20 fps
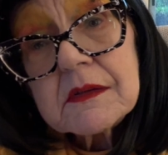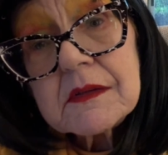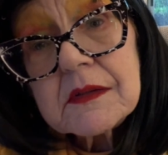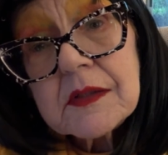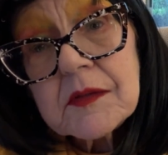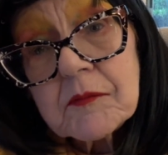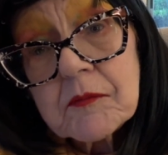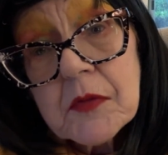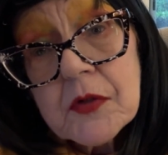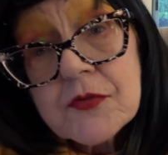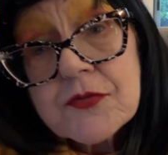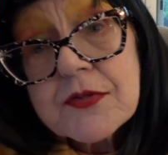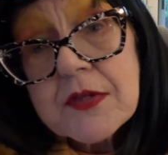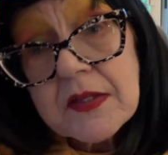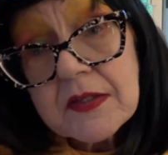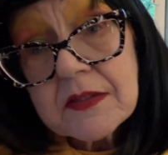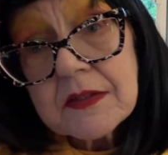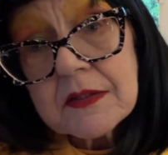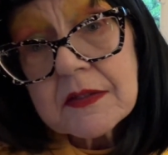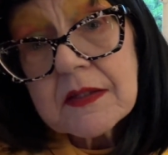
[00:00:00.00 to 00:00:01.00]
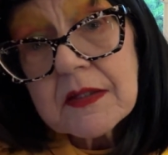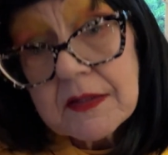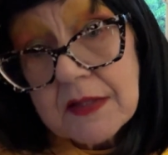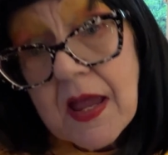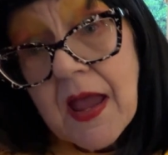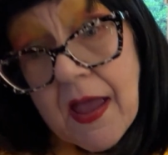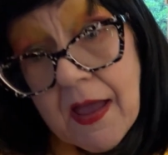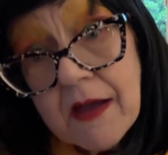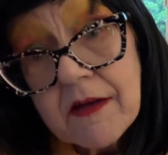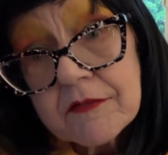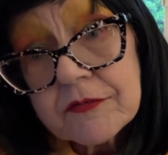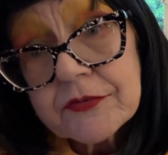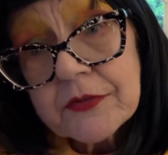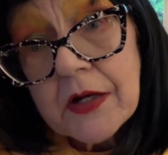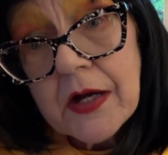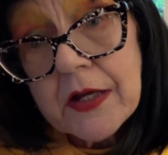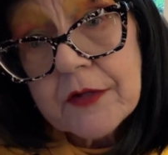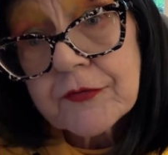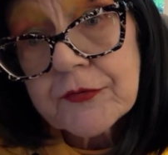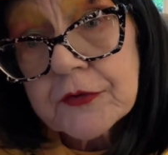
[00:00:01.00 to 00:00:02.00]
it most likely can have
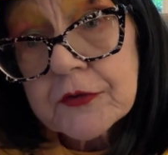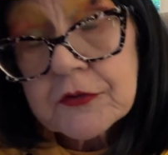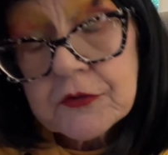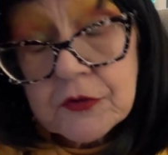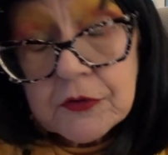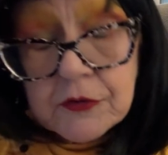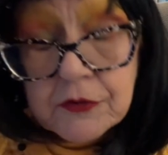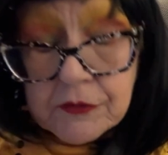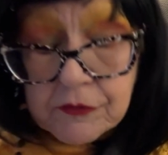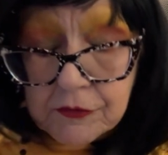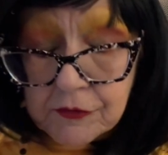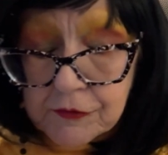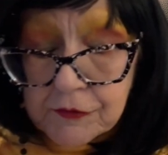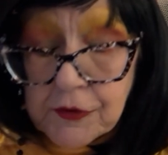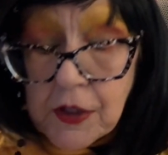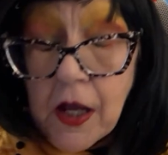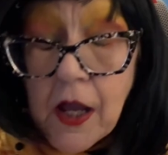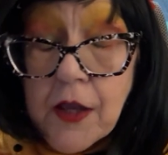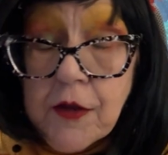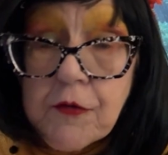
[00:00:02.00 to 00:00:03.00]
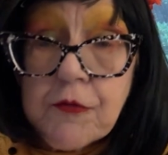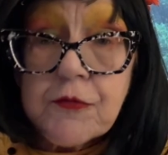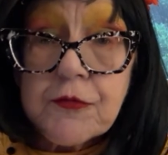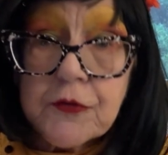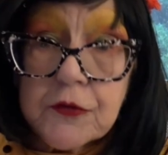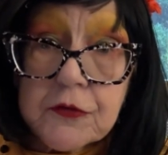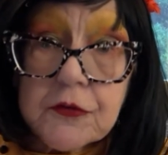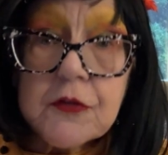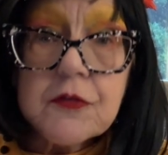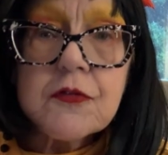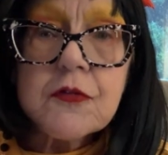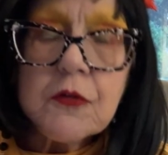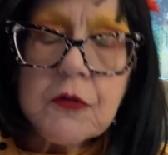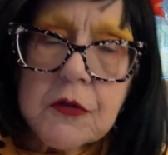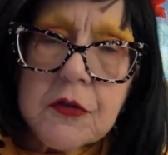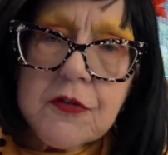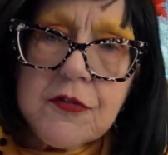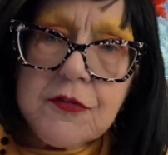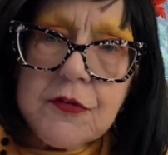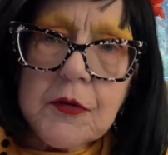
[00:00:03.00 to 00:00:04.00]
high fructose
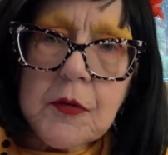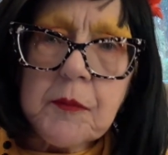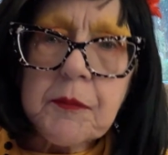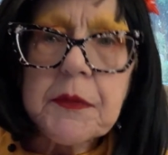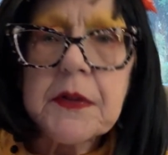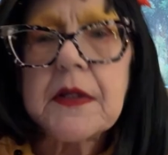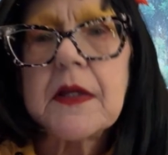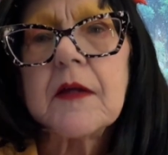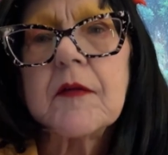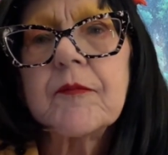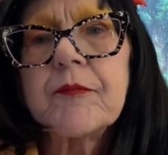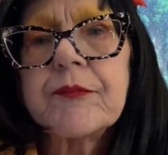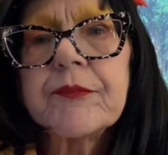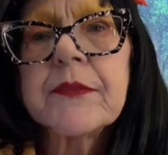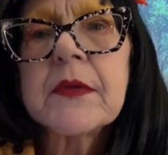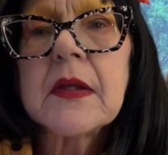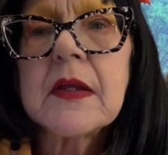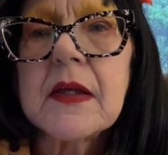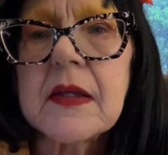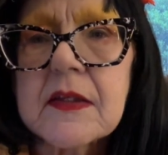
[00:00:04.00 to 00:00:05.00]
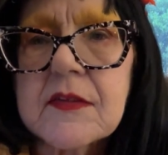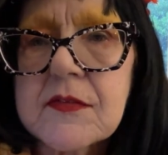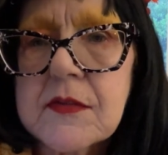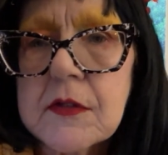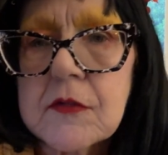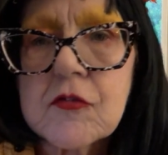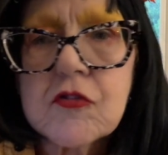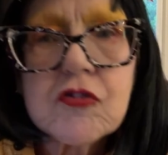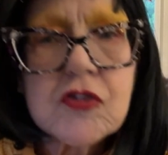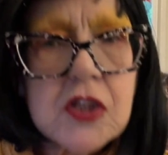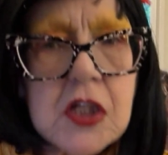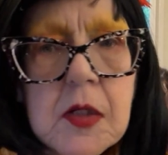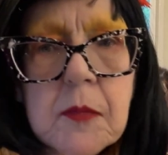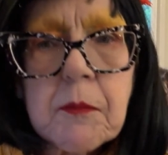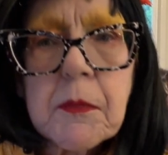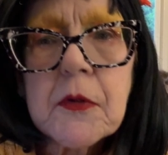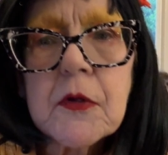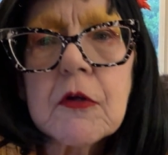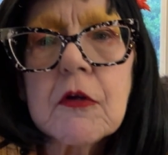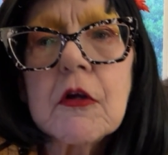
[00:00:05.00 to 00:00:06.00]
corn syrup in it. It's a
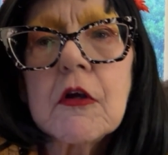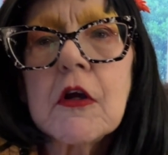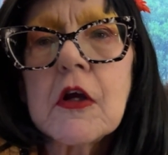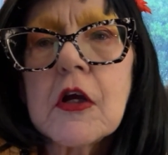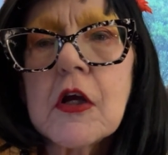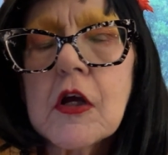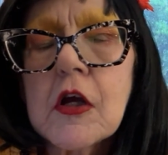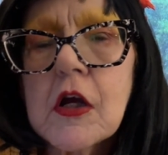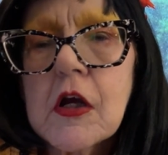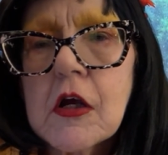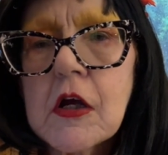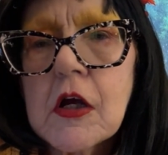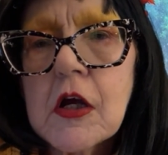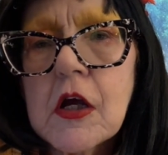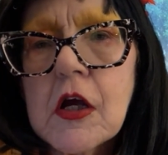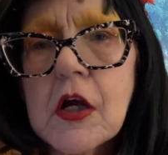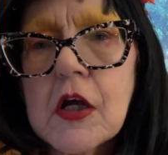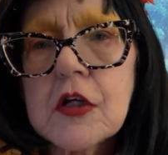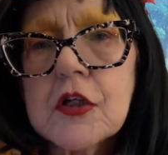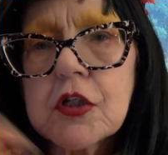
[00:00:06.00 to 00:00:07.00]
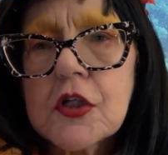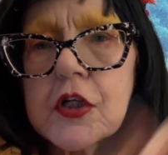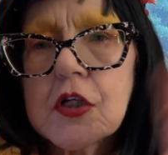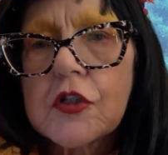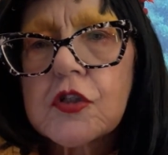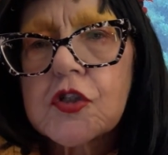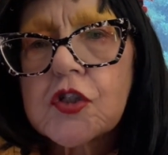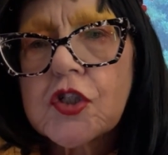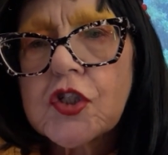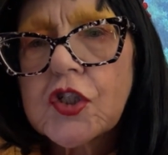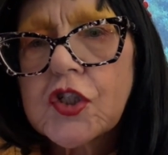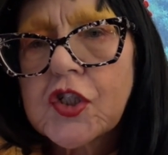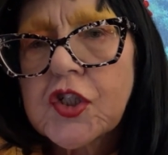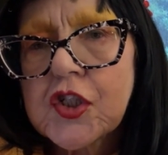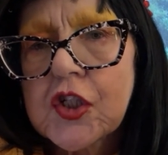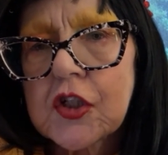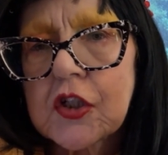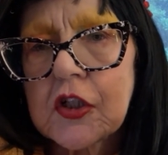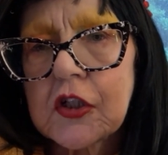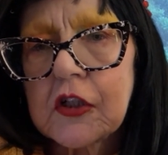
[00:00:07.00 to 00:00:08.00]
cheaper
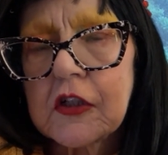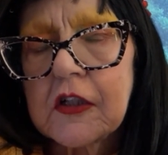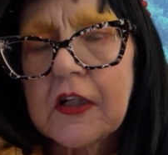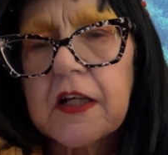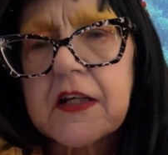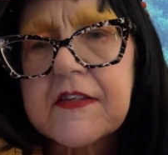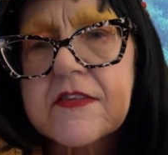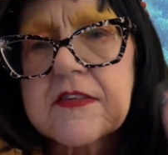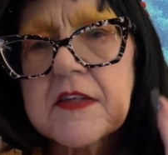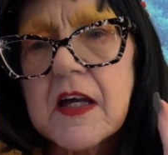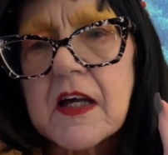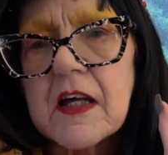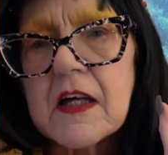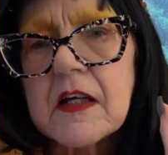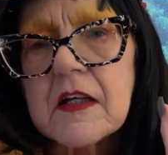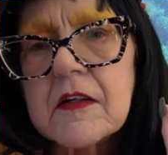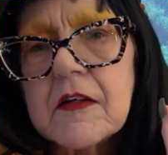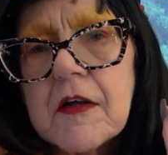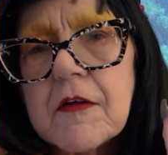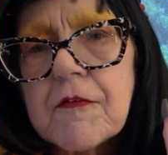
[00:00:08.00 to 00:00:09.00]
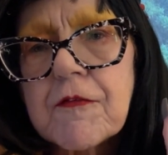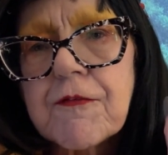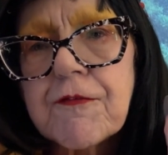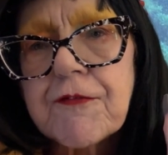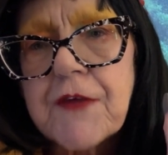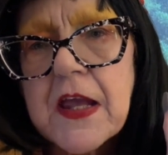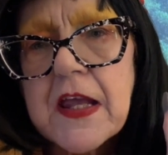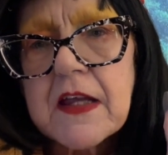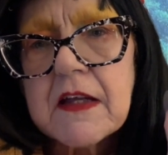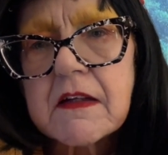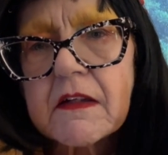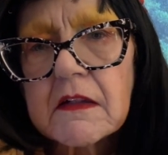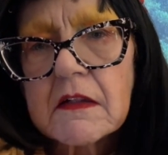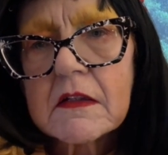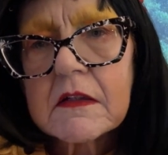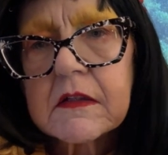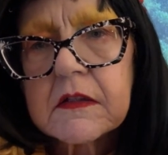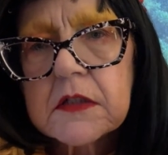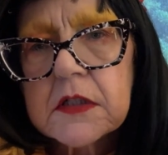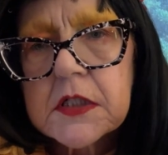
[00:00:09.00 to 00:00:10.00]
sugar. It's a fake
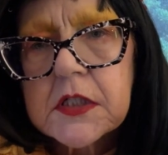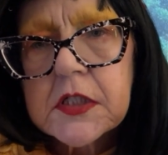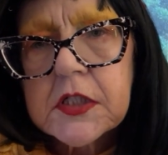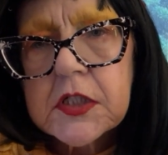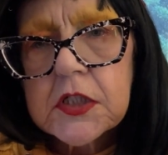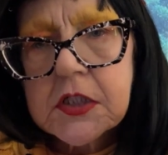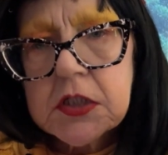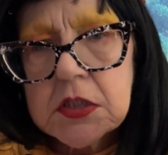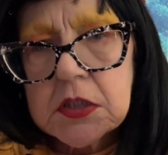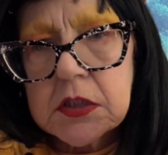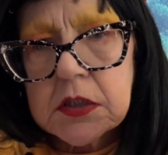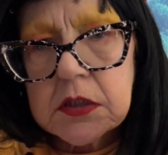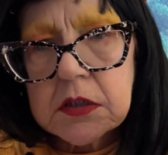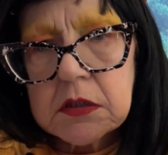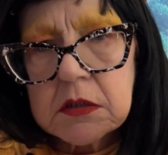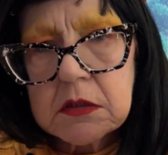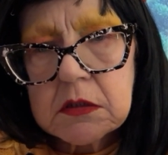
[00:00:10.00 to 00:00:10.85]
sugar